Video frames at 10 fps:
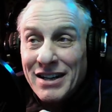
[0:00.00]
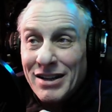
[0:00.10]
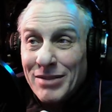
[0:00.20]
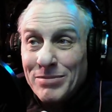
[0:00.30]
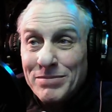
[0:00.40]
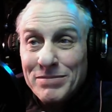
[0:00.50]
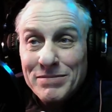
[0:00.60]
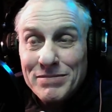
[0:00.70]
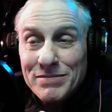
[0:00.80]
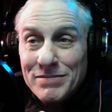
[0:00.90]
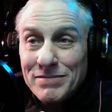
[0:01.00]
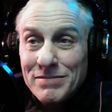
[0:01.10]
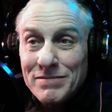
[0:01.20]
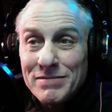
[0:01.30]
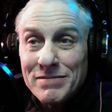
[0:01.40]
I
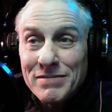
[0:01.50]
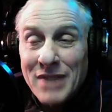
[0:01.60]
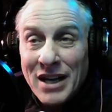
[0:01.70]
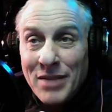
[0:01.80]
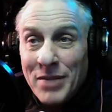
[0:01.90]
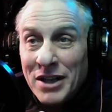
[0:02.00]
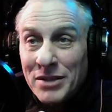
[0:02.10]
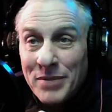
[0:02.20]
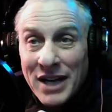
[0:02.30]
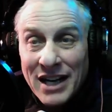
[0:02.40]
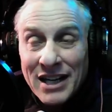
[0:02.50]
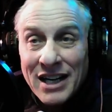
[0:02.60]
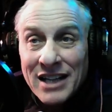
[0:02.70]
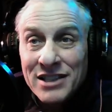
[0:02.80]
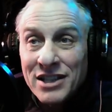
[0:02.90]
emailed him
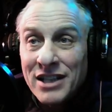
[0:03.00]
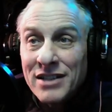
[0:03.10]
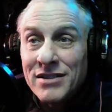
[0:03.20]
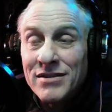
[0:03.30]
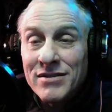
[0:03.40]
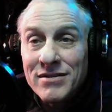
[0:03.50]
back. I said,